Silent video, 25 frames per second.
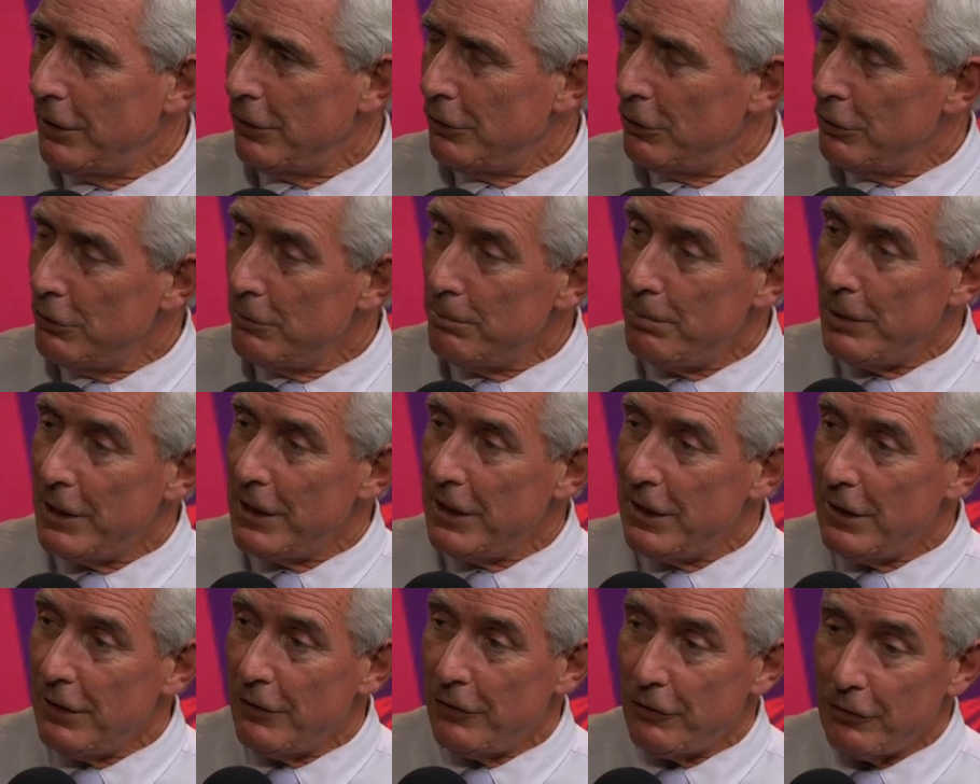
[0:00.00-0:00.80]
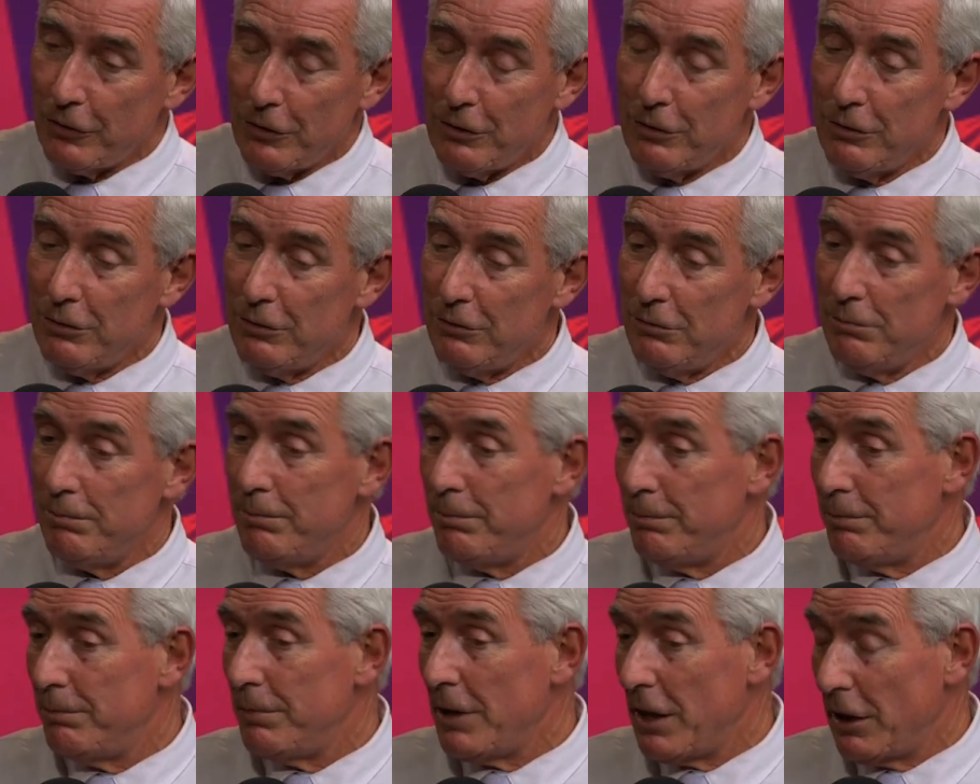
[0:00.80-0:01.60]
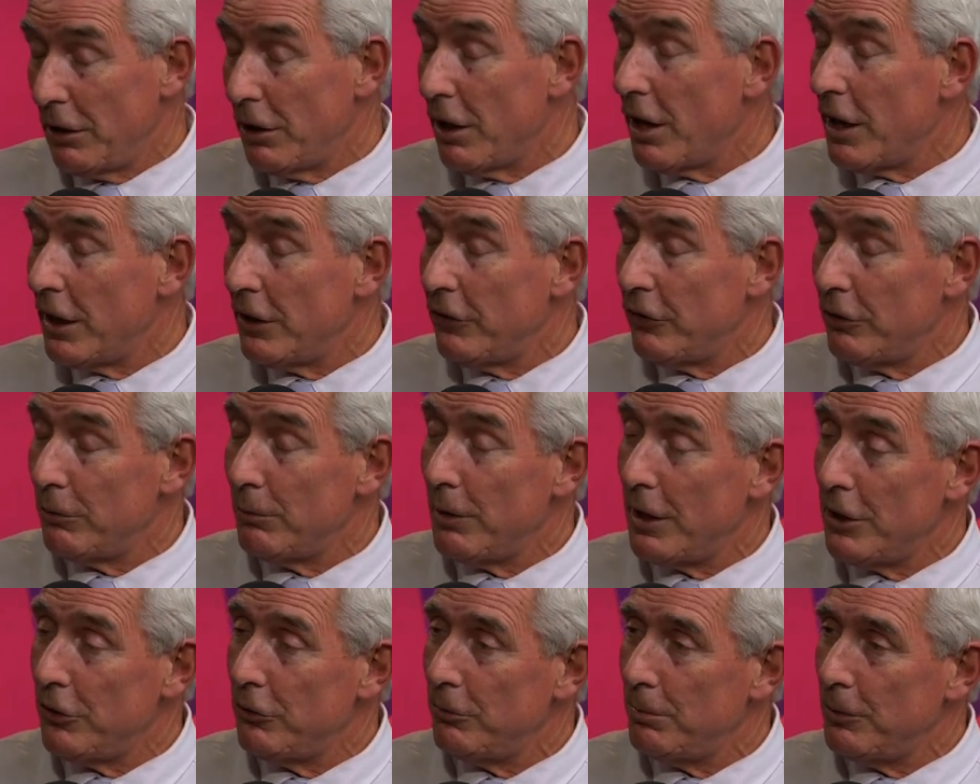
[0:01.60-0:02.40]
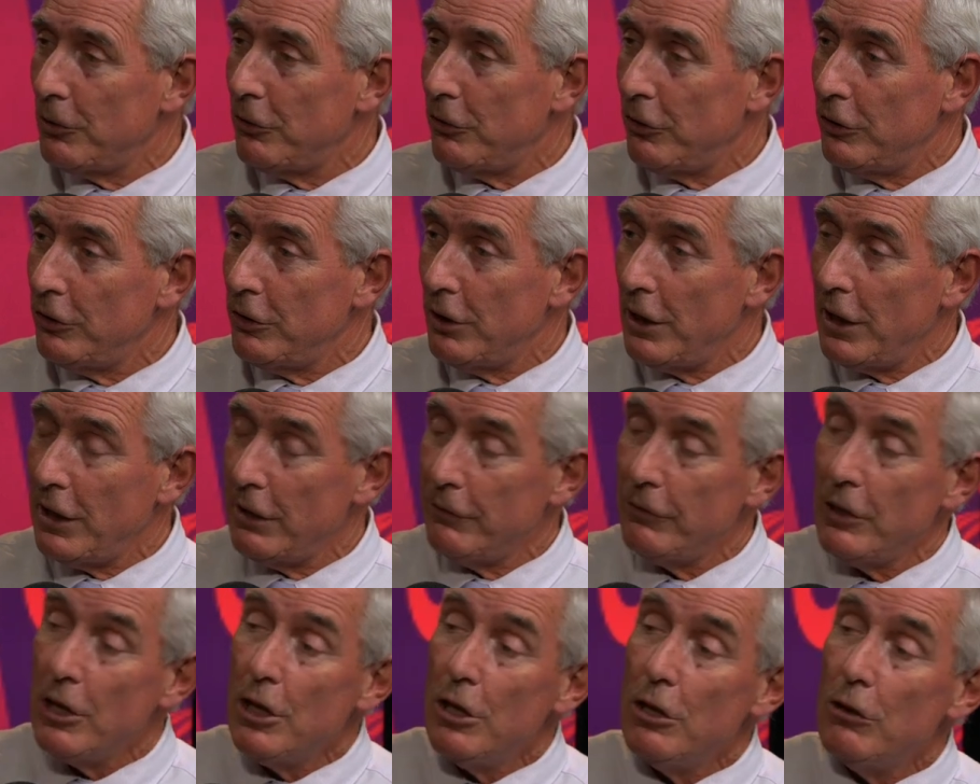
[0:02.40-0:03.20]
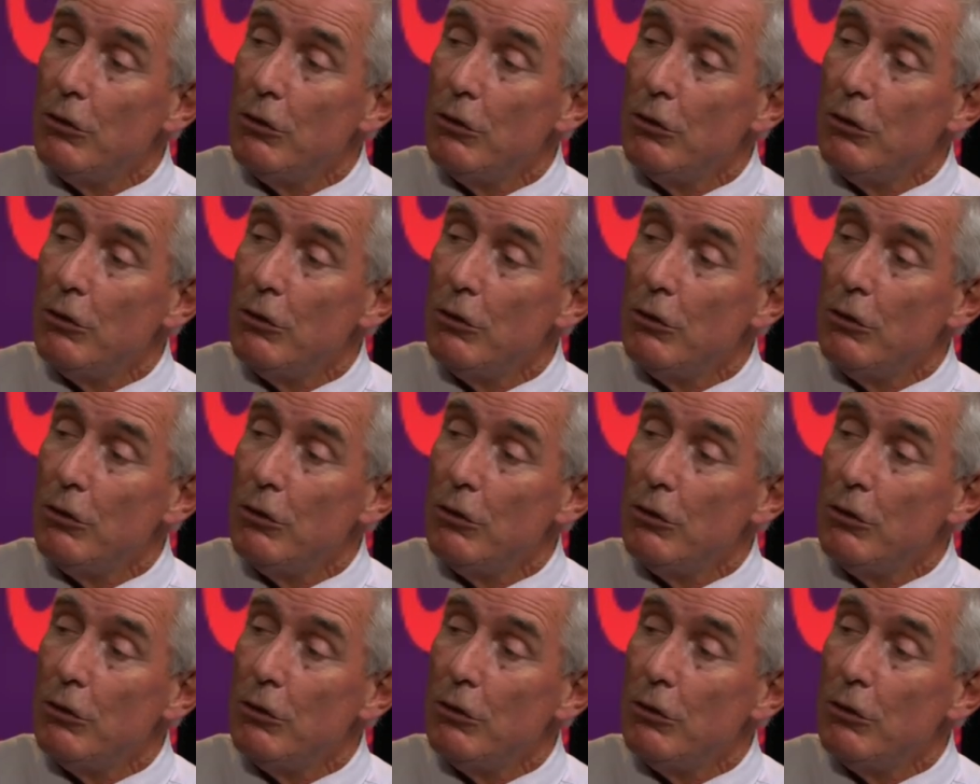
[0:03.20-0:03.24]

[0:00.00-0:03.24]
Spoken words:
It could be through alliance arrangements that you have,